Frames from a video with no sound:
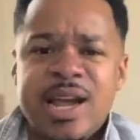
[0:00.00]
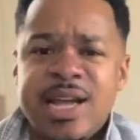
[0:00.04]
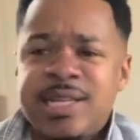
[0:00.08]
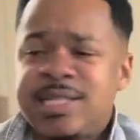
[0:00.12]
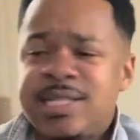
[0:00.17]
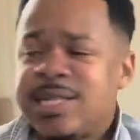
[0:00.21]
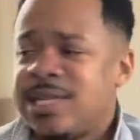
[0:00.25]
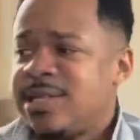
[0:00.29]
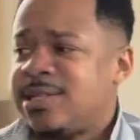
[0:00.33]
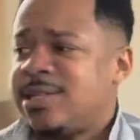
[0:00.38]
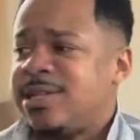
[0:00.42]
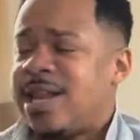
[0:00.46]
It's
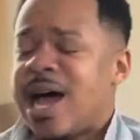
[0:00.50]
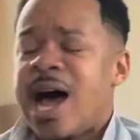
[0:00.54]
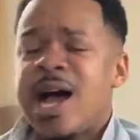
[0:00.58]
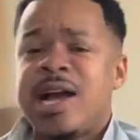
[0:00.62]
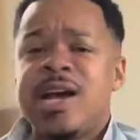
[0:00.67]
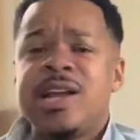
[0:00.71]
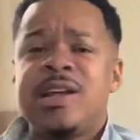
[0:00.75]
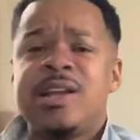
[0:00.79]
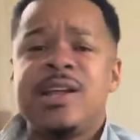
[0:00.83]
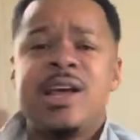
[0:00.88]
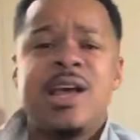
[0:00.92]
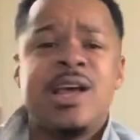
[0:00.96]
just not
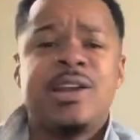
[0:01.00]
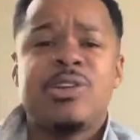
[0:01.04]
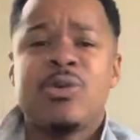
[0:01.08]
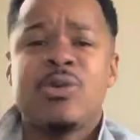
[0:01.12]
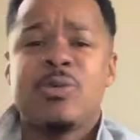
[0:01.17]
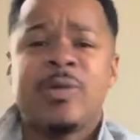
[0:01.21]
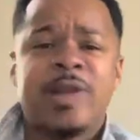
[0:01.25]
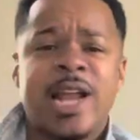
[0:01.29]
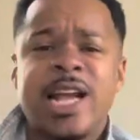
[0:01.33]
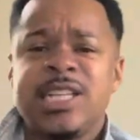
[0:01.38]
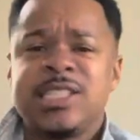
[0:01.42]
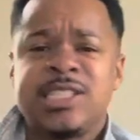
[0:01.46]
going to, the
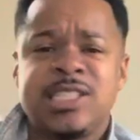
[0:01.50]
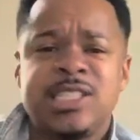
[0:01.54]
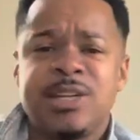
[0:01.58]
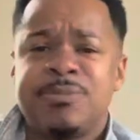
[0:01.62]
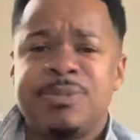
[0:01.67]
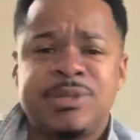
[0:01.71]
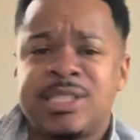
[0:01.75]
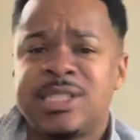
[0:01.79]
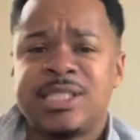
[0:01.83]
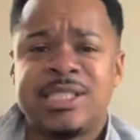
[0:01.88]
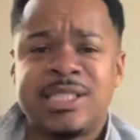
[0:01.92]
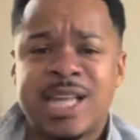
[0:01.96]
relationship
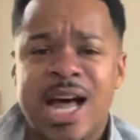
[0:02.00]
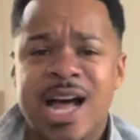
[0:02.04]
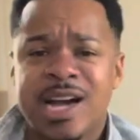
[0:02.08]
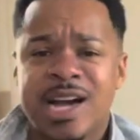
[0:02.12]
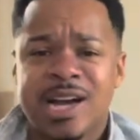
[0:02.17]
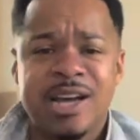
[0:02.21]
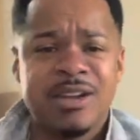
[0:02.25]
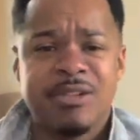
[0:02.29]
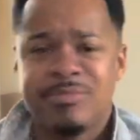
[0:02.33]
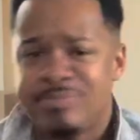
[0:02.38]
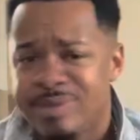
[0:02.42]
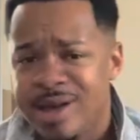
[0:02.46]
is just not
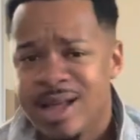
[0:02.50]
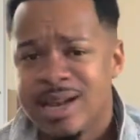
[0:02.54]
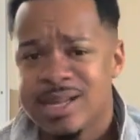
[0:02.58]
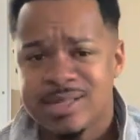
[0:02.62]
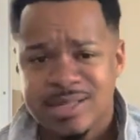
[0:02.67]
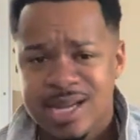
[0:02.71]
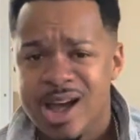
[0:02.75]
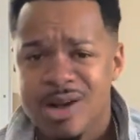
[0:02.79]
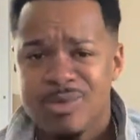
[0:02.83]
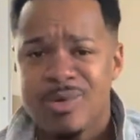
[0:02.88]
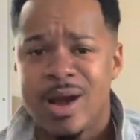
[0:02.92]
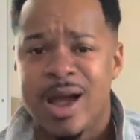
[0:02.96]
going to balance
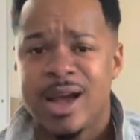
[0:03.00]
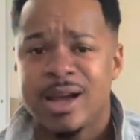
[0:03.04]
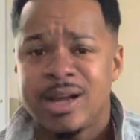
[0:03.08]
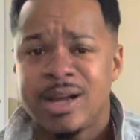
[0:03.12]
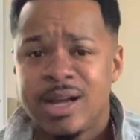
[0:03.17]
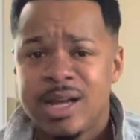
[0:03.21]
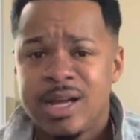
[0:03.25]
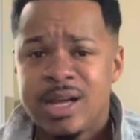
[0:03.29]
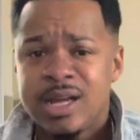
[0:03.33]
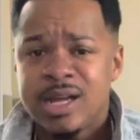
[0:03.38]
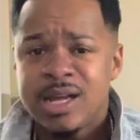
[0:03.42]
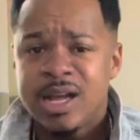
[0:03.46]
out right.
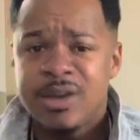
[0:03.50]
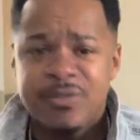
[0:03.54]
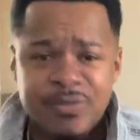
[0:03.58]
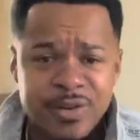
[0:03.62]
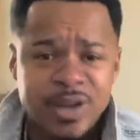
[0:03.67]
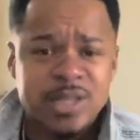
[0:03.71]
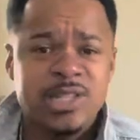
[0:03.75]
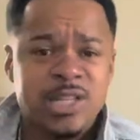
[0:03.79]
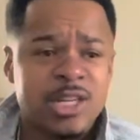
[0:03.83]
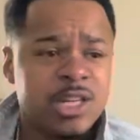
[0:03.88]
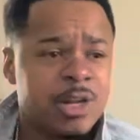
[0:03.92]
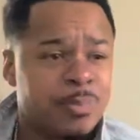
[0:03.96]

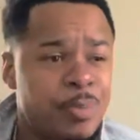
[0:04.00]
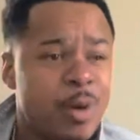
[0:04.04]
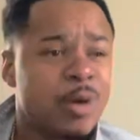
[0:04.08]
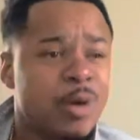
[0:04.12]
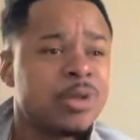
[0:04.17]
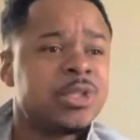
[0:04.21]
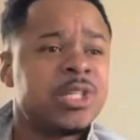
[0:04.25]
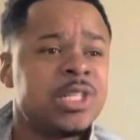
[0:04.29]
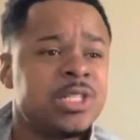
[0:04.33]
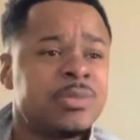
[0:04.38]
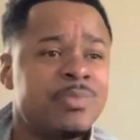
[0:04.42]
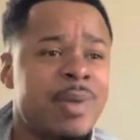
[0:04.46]
Eventually, the
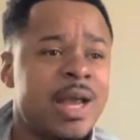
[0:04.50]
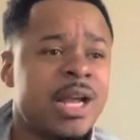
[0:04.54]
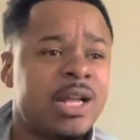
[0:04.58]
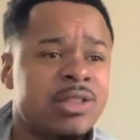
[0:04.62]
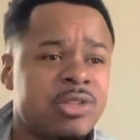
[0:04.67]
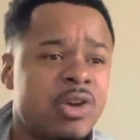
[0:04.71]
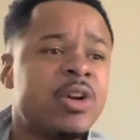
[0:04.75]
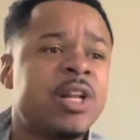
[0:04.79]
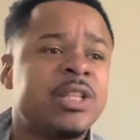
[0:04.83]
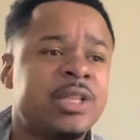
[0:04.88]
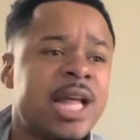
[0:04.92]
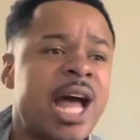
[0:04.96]
person that's making
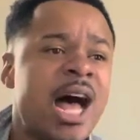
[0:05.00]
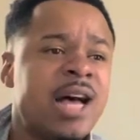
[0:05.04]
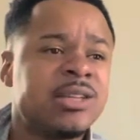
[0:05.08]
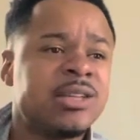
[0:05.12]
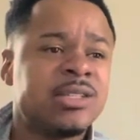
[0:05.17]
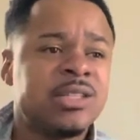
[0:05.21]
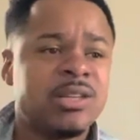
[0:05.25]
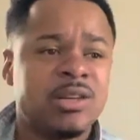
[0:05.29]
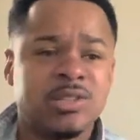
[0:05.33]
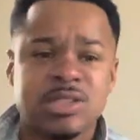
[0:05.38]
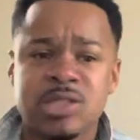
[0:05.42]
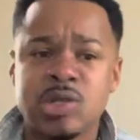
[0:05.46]
30000
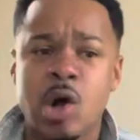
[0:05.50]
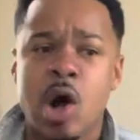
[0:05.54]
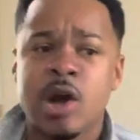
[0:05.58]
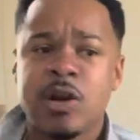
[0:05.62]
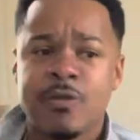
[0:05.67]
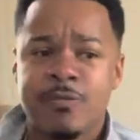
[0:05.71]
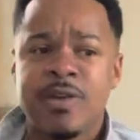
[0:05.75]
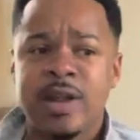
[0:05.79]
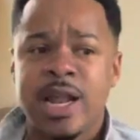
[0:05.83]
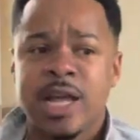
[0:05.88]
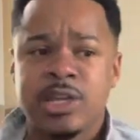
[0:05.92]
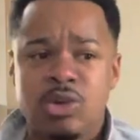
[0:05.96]
is going to start to
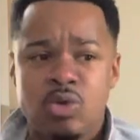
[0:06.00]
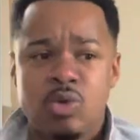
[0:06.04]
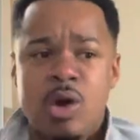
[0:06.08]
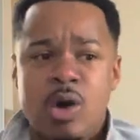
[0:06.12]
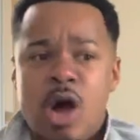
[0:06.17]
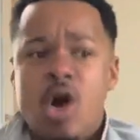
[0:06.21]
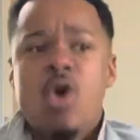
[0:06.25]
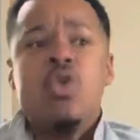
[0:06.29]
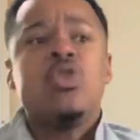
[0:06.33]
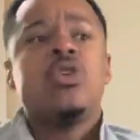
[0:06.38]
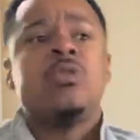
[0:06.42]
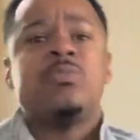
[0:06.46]
feel like you
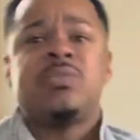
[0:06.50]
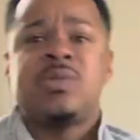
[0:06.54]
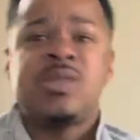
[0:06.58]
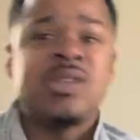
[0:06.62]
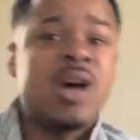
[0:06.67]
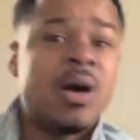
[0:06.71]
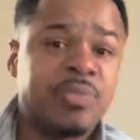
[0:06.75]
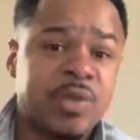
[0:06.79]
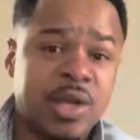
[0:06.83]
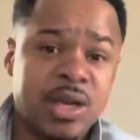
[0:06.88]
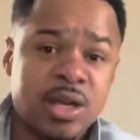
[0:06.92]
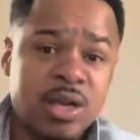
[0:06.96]
owe them
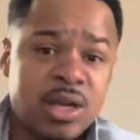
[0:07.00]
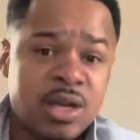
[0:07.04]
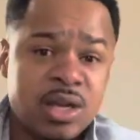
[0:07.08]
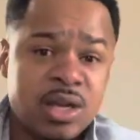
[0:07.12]
something.